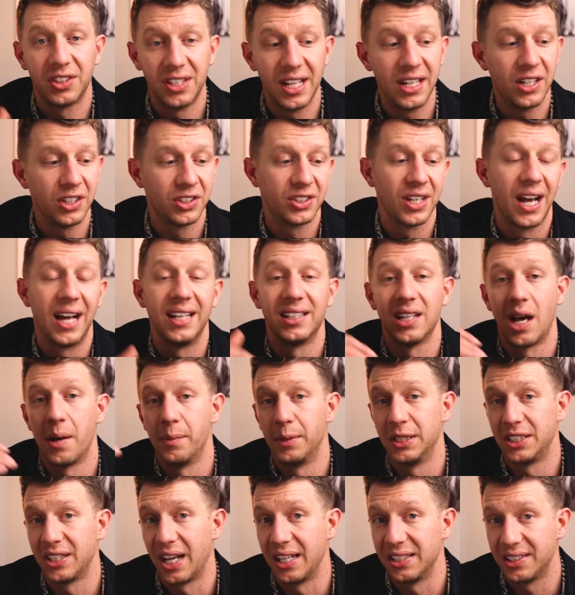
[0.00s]
sneaker size.
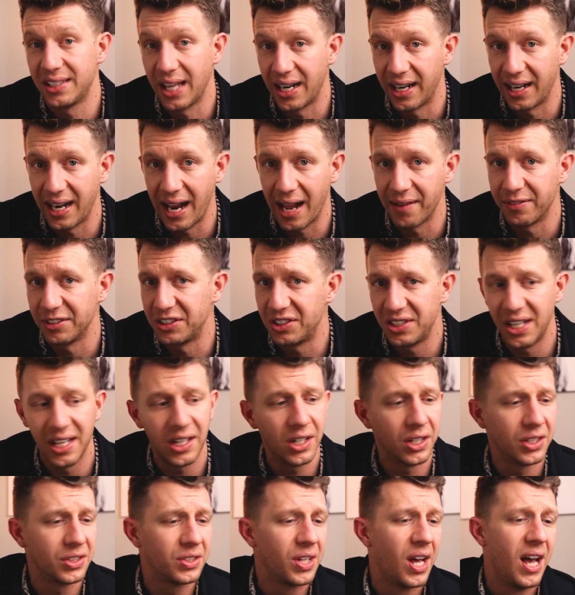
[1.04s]
I'm a size ten and a half at
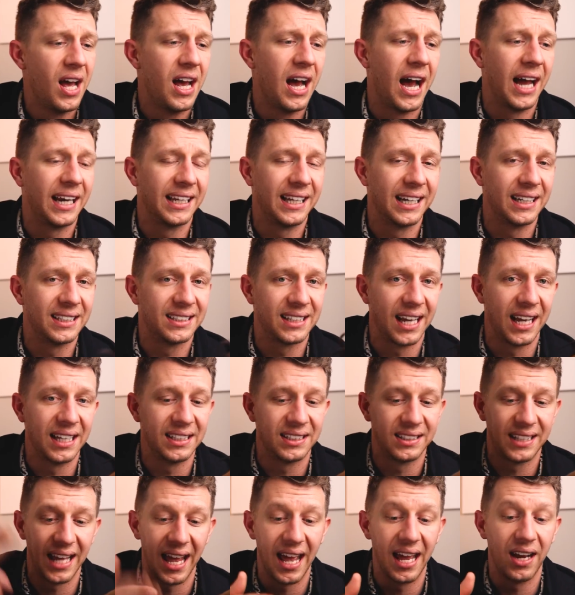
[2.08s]
sneakers. I'd get a
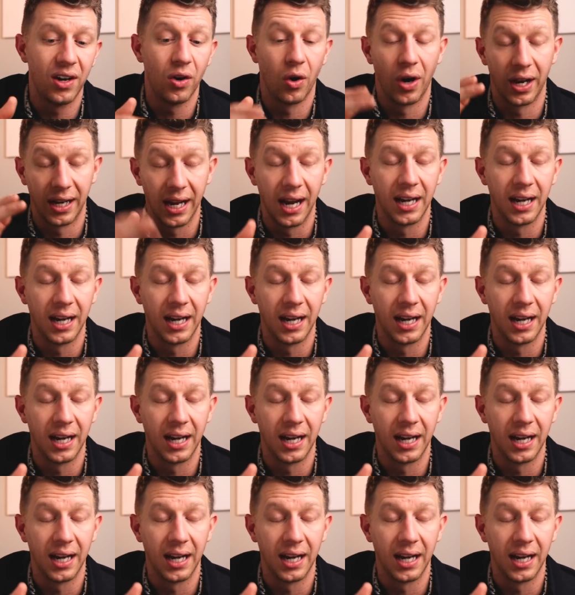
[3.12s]
size ten, or I